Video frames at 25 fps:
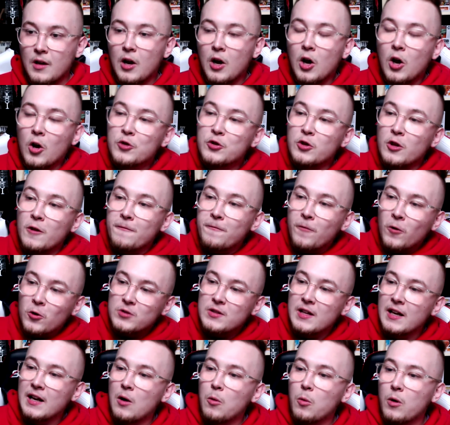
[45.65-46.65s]
So, the first
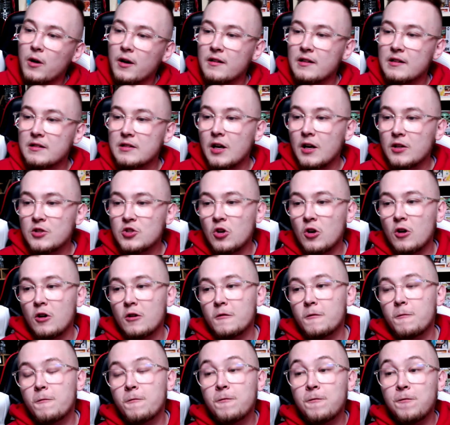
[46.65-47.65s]
thing I wanted to touch on
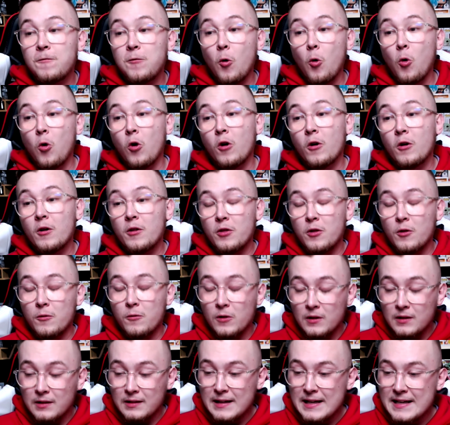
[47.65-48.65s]
for the
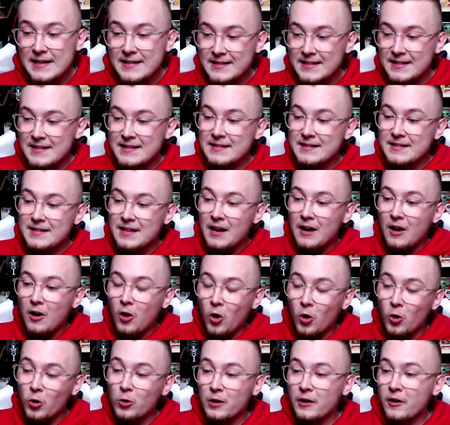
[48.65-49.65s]
releases
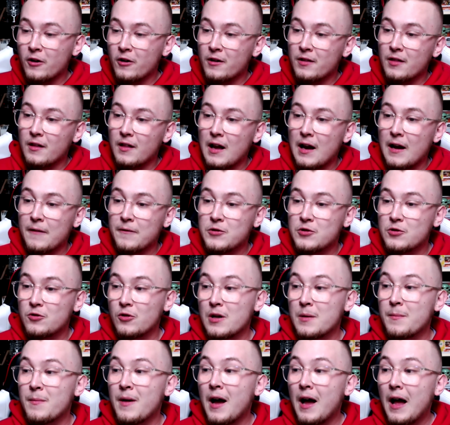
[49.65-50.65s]
earlier in the live
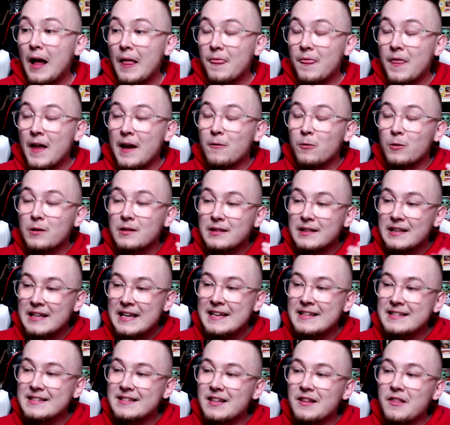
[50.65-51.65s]
stream, they
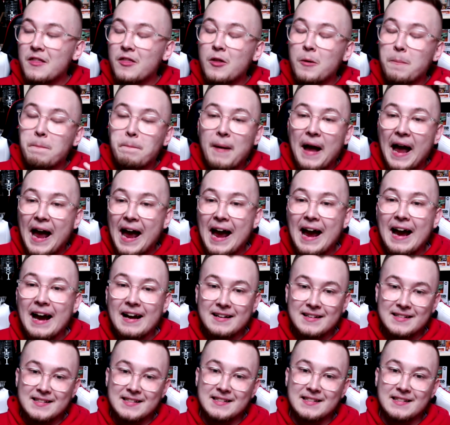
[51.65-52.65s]
released the
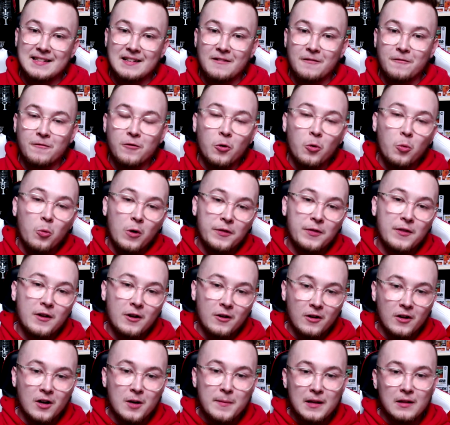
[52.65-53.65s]
packs for what they're
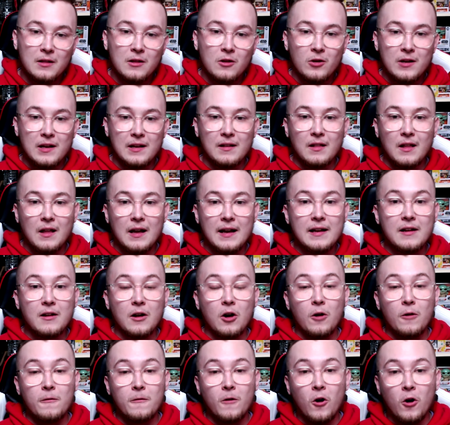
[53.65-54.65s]
going to be looking like
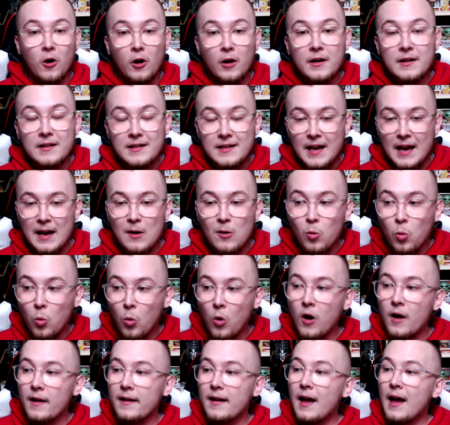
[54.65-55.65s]
on day
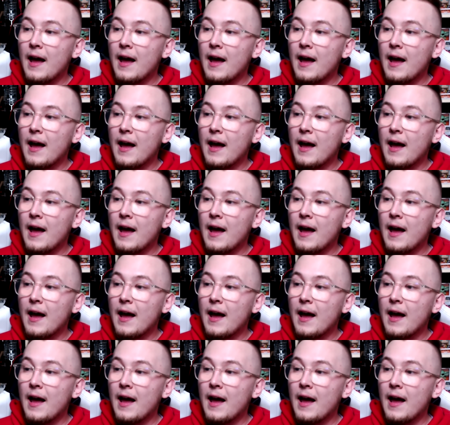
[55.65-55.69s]
one.